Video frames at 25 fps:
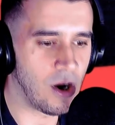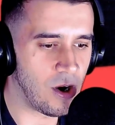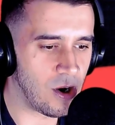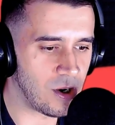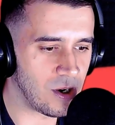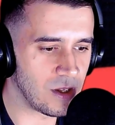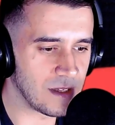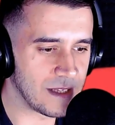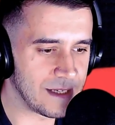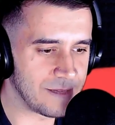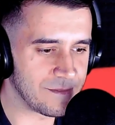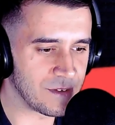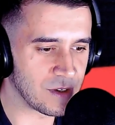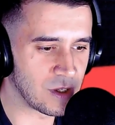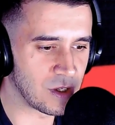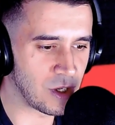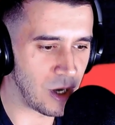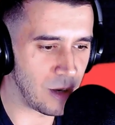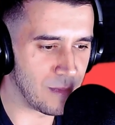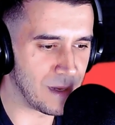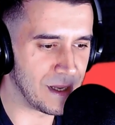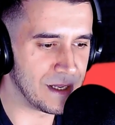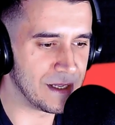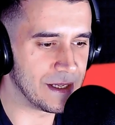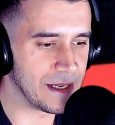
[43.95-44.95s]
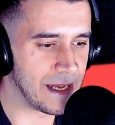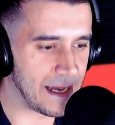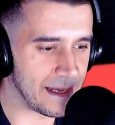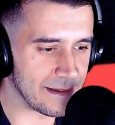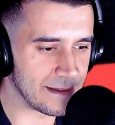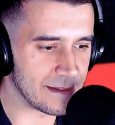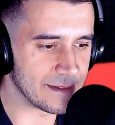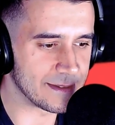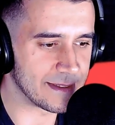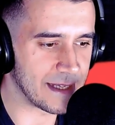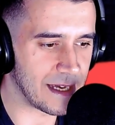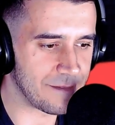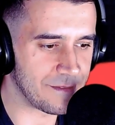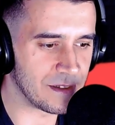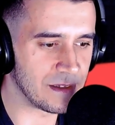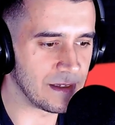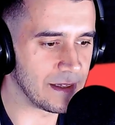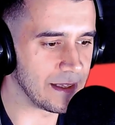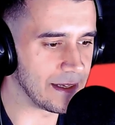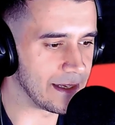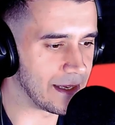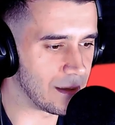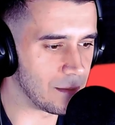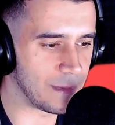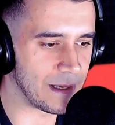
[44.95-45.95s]
or leave a comment and I'll
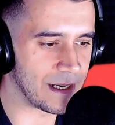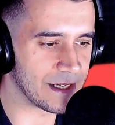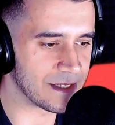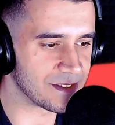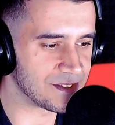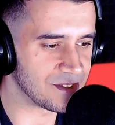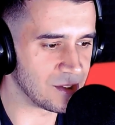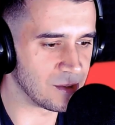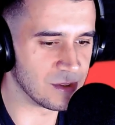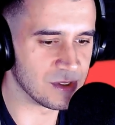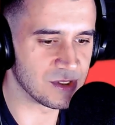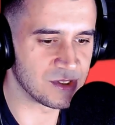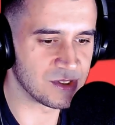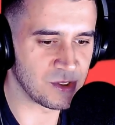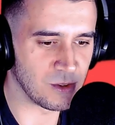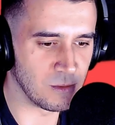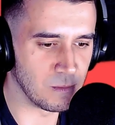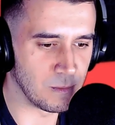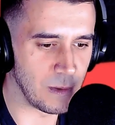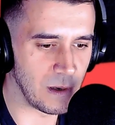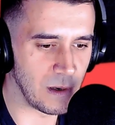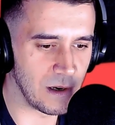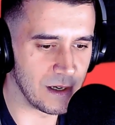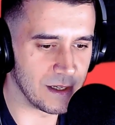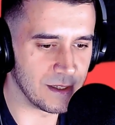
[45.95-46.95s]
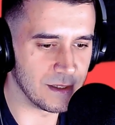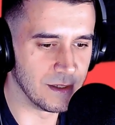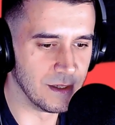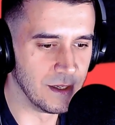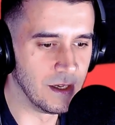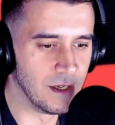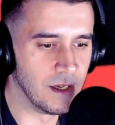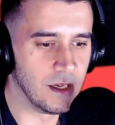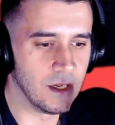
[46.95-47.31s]
definitely get back to you at some point.